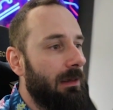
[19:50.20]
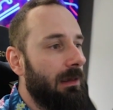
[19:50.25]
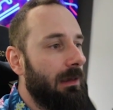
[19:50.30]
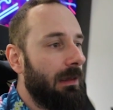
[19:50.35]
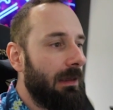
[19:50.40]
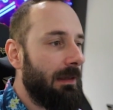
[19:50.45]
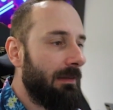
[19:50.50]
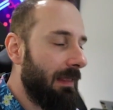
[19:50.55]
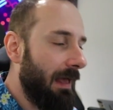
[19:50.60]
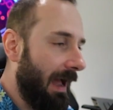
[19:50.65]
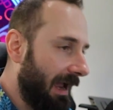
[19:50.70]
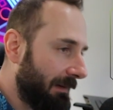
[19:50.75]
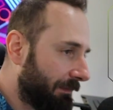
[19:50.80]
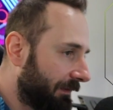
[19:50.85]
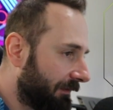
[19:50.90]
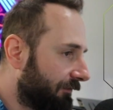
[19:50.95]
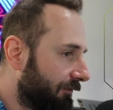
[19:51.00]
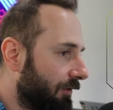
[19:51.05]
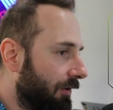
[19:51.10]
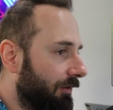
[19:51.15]

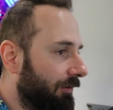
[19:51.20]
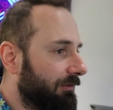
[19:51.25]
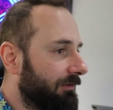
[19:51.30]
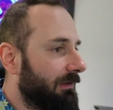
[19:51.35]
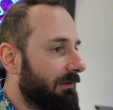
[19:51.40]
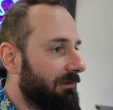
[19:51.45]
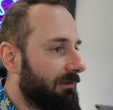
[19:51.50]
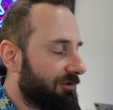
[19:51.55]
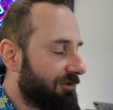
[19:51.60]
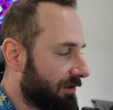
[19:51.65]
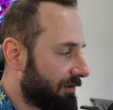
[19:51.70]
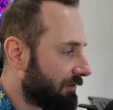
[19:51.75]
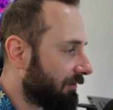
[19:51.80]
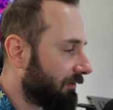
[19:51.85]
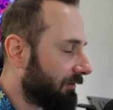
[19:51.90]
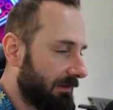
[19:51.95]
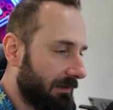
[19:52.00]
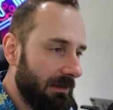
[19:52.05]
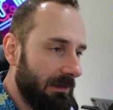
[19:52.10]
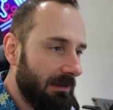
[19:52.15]
Hyperfront in general
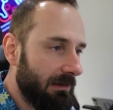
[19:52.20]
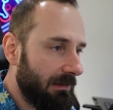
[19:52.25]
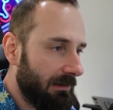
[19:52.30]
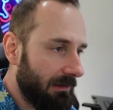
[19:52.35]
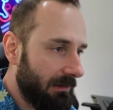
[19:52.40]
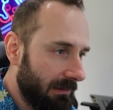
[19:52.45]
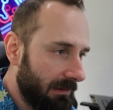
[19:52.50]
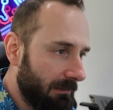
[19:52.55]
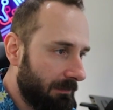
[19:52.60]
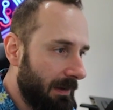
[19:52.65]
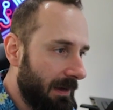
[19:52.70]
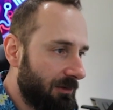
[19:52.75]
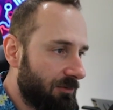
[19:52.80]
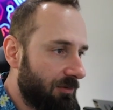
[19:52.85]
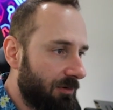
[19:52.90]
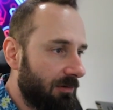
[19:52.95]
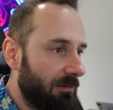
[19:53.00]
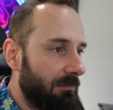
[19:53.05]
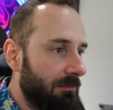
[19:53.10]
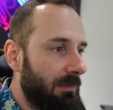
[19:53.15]
in the
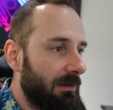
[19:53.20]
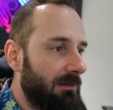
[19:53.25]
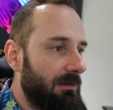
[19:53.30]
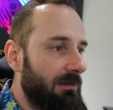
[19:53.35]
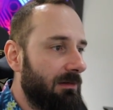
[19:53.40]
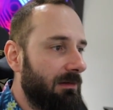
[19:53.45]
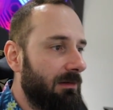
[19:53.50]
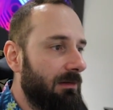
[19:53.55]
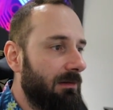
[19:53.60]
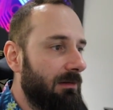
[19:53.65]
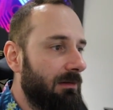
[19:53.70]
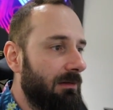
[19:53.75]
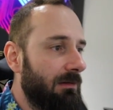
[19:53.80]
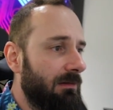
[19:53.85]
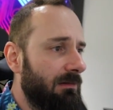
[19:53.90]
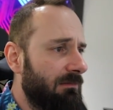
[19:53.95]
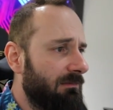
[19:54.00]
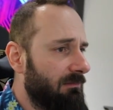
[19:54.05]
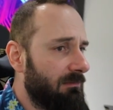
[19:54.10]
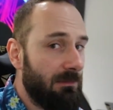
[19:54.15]
Patreon, but
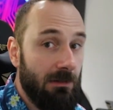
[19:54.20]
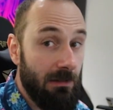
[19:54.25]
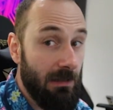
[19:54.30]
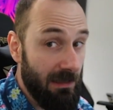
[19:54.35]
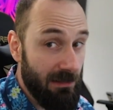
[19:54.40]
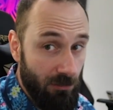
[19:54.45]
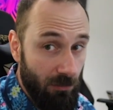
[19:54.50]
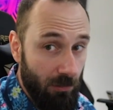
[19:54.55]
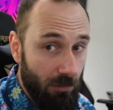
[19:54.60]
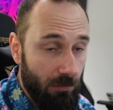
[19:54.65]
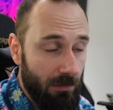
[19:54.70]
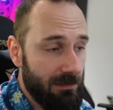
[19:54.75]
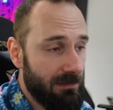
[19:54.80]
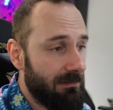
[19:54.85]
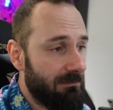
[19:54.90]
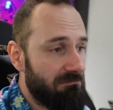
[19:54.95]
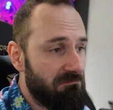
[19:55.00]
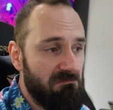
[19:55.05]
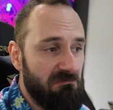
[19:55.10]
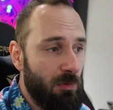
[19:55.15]
as always,
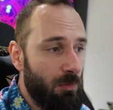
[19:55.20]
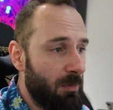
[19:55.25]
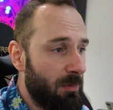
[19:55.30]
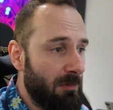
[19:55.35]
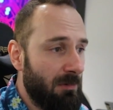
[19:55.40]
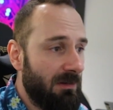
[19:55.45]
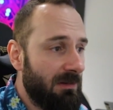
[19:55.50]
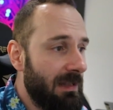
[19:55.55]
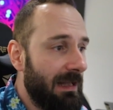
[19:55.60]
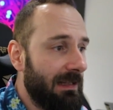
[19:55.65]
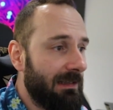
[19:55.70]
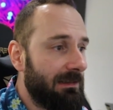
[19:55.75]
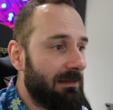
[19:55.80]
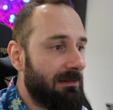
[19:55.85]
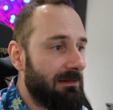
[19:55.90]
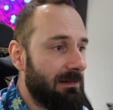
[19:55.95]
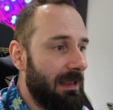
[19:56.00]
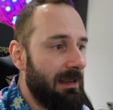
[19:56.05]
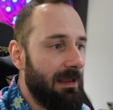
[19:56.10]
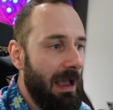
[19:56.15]
we will not
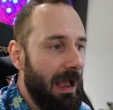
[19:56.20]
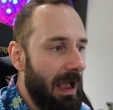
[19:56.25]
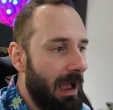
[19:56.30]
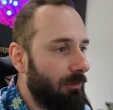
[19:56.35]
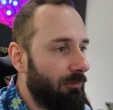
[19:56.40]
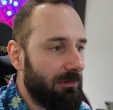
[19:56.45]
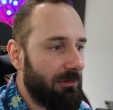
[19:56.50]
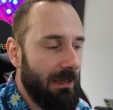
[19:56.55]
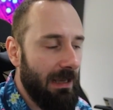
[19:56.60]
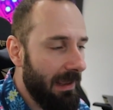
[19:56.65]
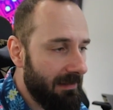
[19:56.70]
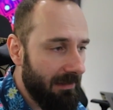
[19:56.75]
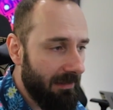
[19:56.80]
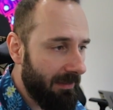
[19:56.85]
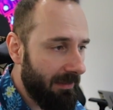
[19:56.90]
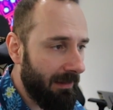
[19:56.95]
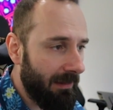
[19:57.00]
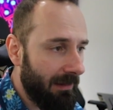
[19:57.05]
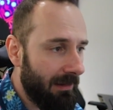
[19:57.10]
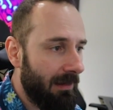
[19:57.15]
take out
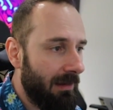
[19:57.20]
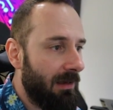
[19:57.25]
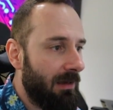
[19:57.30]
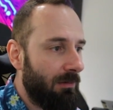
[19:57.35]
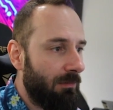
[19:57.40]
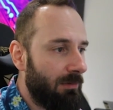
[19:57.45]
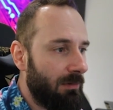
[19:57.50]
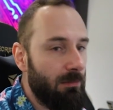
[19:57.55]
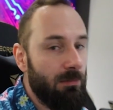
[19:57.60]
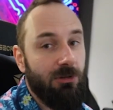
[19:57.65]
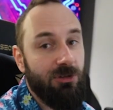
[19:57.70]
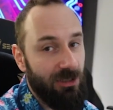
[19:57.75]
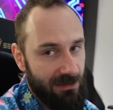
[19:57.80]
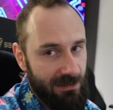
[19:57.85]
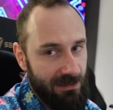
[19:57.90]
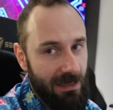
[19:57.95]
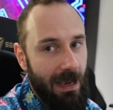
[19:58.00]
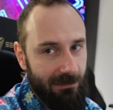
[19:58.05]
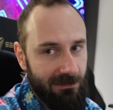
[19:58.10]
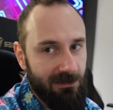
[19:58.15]
anything. We will
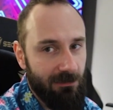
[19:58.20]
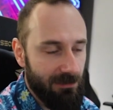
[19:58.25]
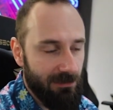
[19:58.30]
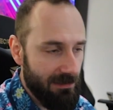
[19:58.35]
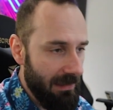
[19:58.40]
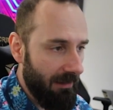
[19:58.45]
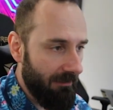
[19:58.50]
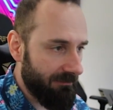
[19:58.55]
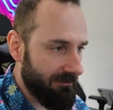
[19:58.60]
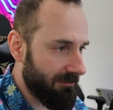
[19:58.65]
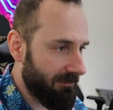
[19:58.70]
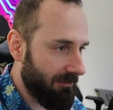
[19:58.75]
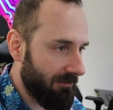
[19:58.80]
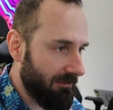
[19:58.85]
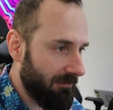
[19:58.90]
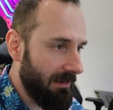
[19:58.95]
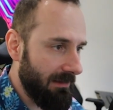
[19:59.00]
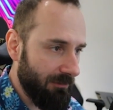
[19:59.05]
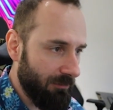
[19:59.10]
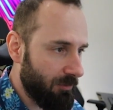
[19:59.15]
just add some stuff
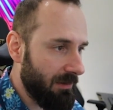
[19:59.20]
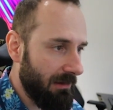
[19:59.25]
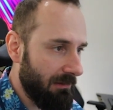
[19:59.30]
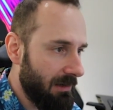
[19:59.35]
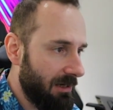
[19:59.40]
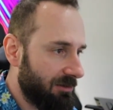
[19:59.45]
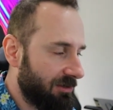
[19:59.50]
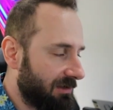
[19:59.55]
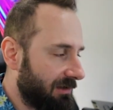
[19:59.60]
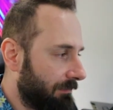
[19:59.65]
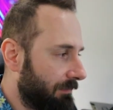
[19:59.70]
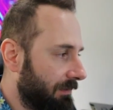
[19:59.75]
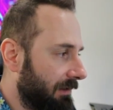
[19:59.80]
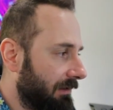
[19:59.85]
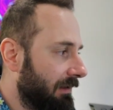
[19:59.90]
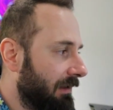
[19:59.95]
and rearrange it a bit.